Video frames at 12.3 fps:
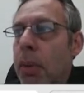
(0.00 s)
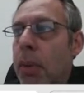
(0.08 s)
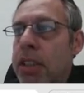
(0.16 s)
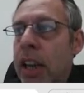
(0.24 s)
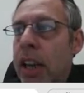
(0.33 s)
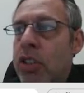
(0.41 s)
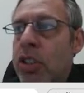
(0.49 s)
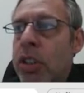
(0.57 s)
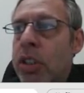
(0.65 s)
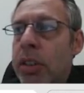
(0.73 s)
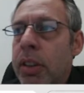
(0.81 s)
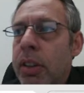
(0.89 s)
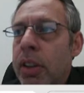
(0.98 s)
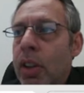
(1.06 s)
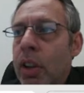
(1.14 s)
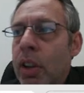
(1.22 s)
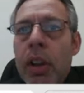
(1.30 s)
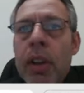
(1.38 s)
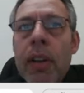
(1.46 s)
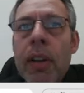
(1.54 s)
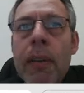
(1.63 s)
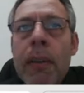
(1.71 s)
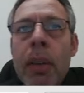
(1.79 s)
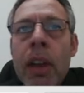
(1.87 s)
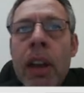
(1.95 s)
basic action
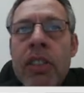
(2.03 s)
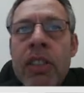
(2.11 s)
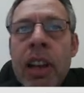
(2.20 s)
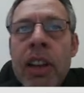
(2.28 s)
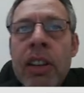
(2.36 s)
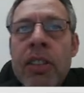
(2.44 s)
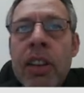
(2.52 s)
and I select